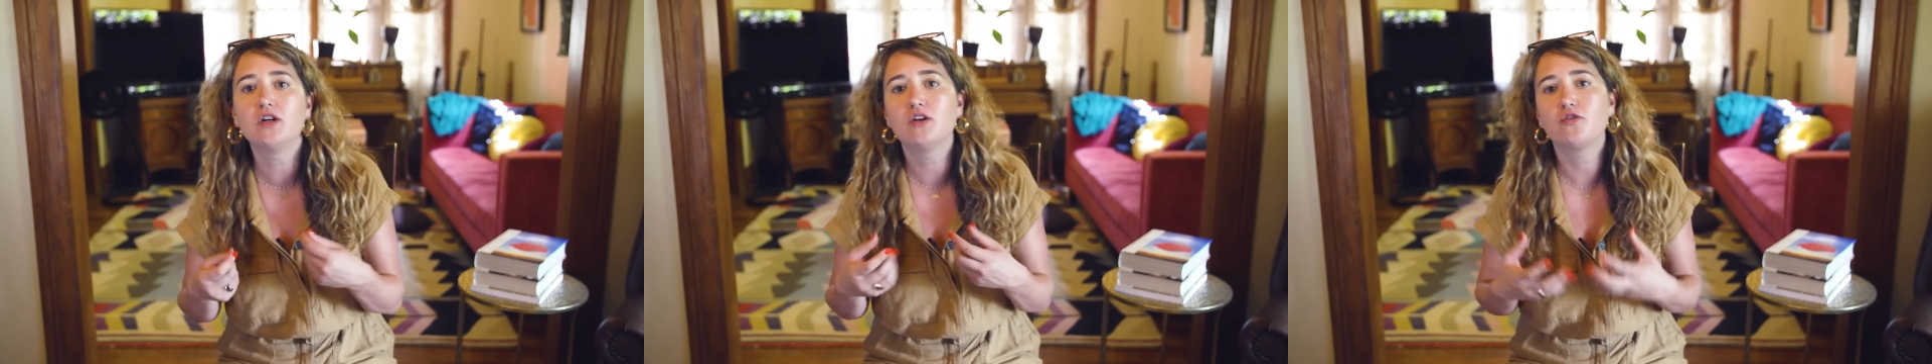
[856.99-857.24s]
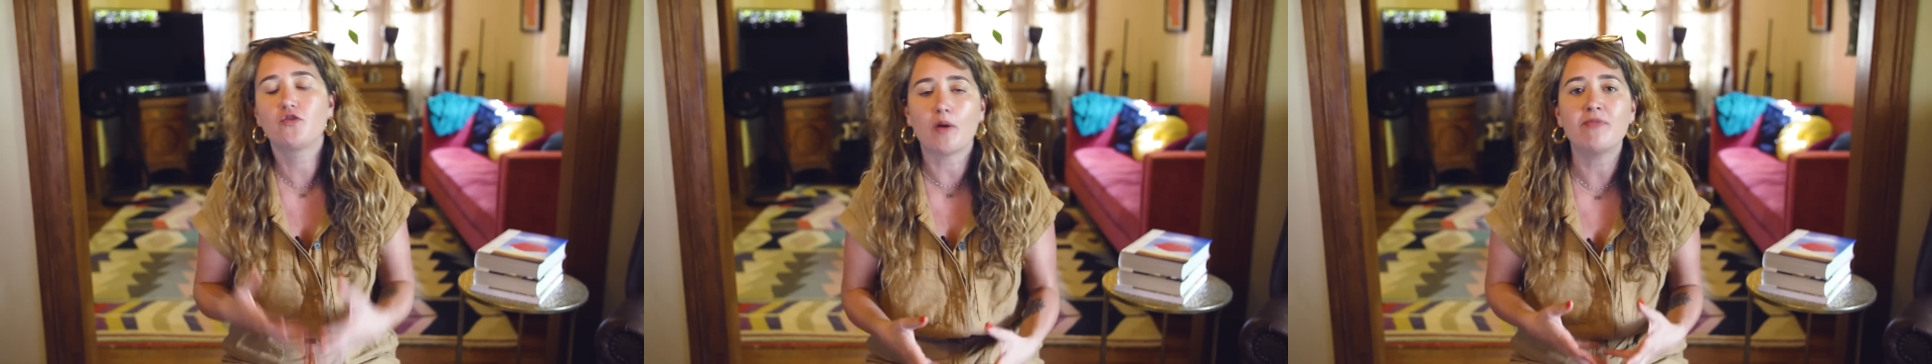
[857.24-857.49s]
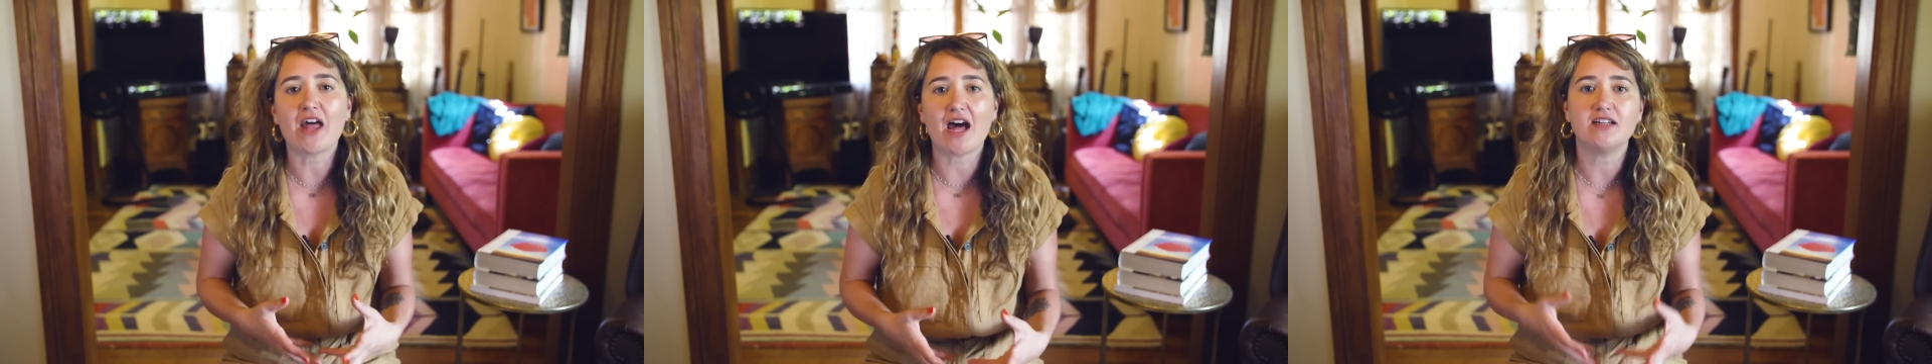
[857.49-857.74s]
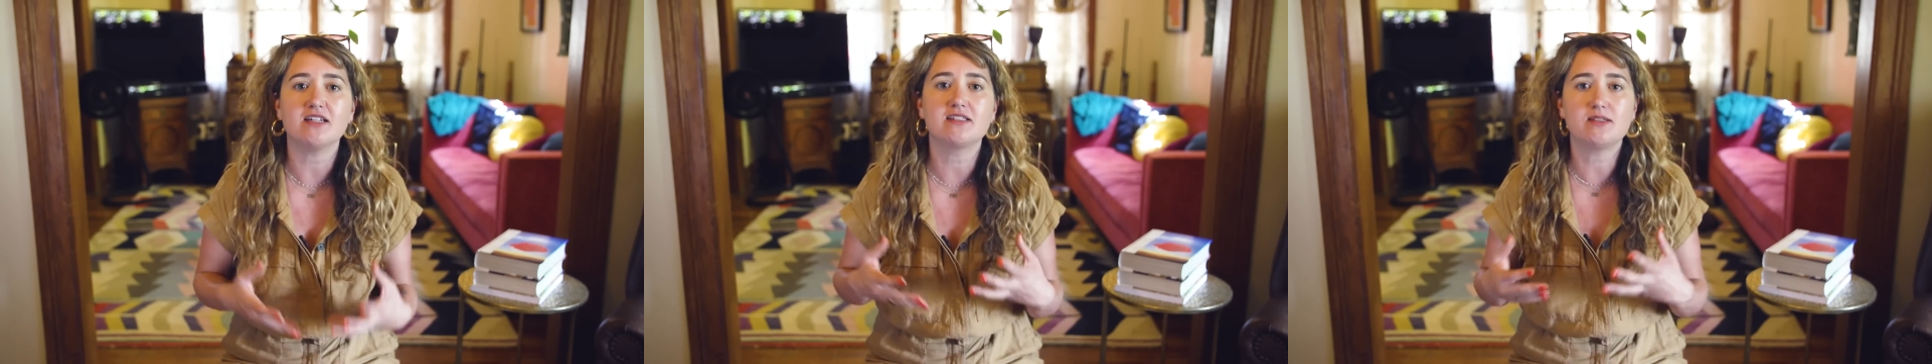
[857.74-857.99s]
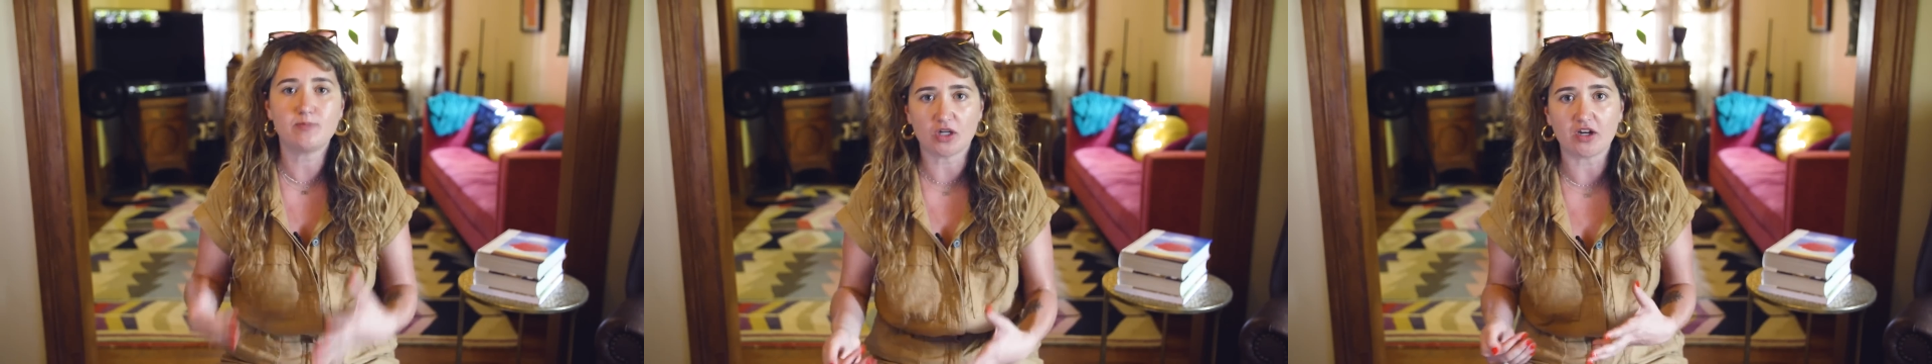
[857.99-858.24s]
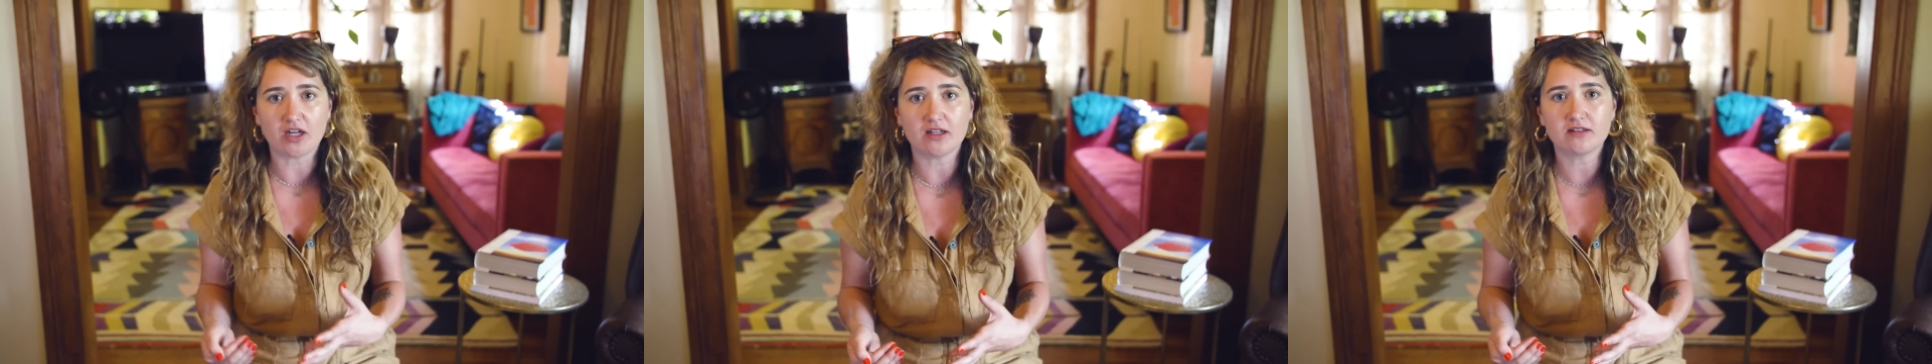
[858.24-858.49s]
from that
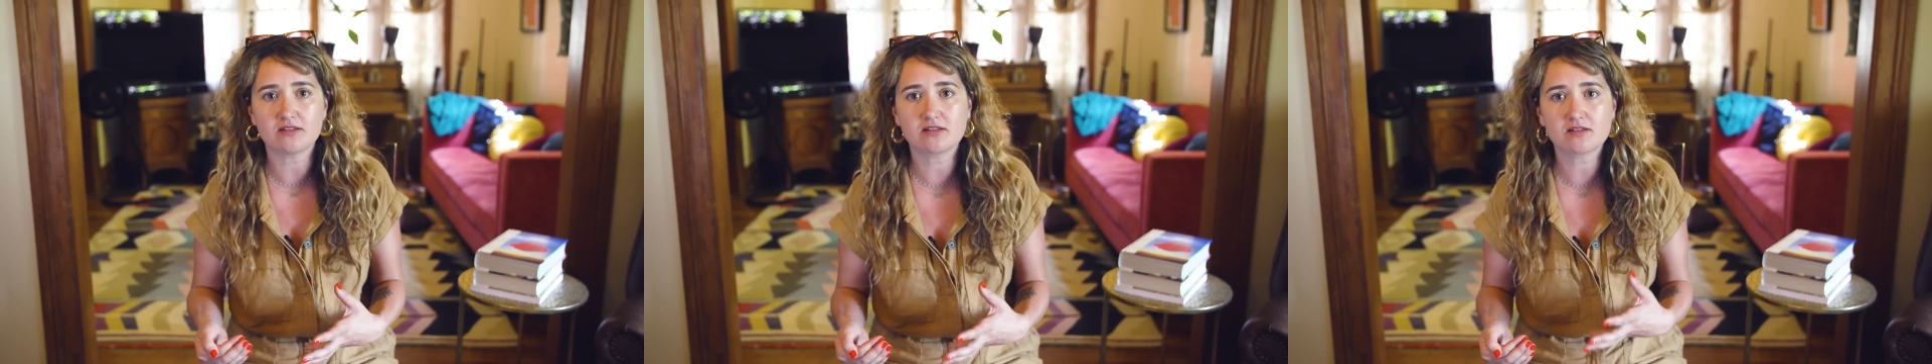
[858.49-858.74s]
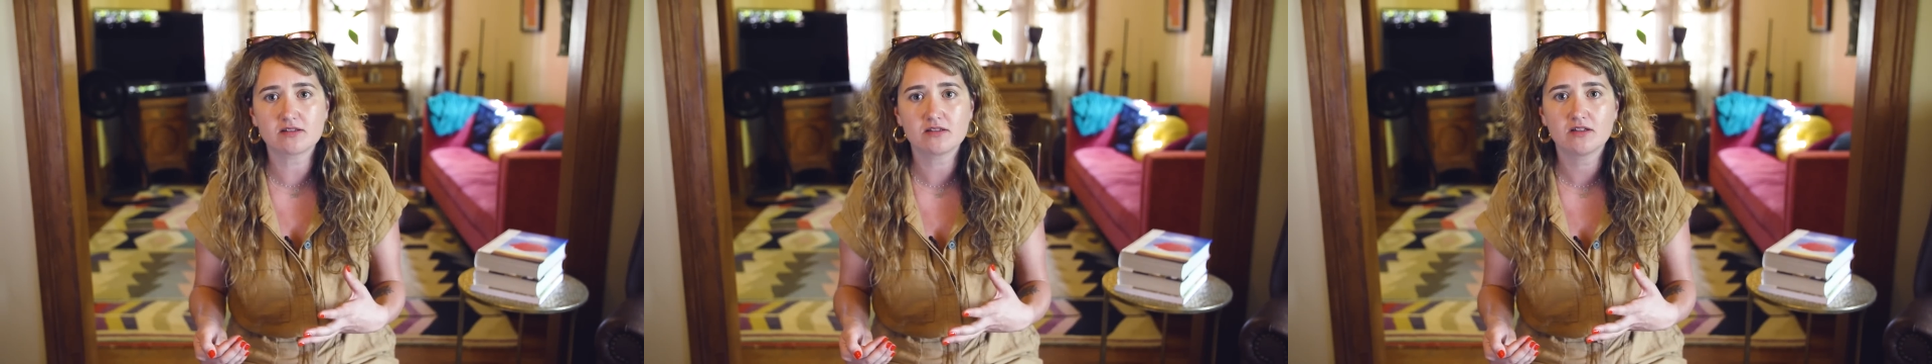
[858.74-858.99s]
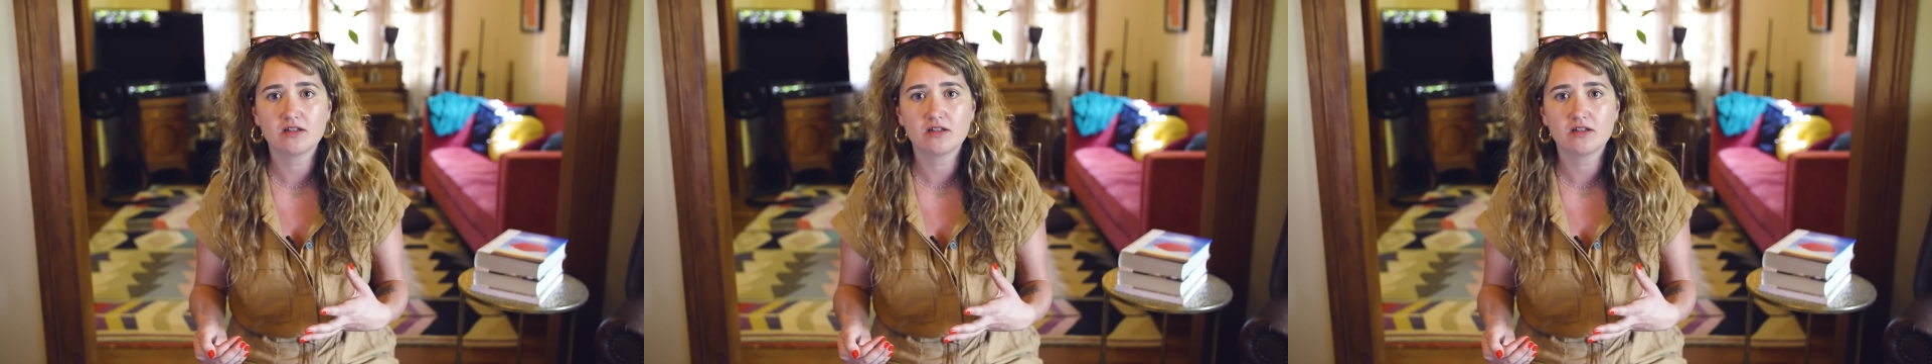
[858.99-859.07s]
experience.